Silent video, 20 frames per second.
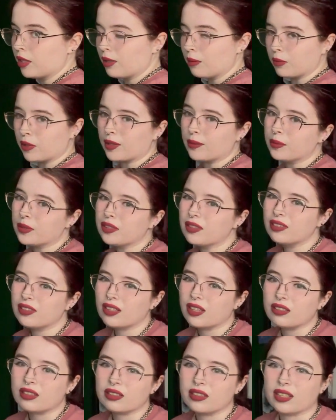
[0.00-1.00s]
Probably
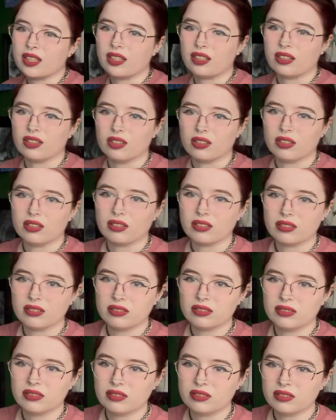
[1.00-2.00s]
not gonna hang her.
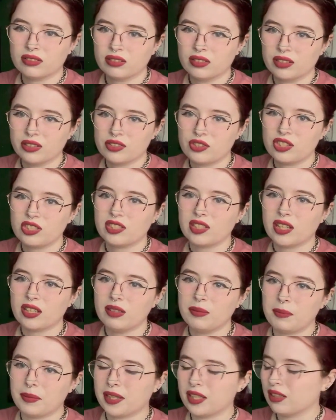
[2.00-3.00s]
She's kind
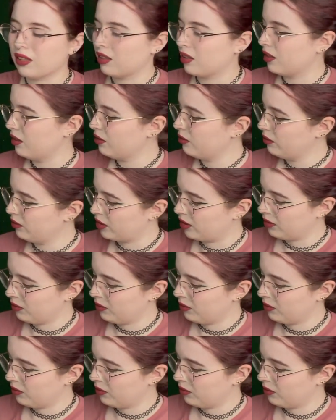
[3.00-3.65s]
of big. I don't know.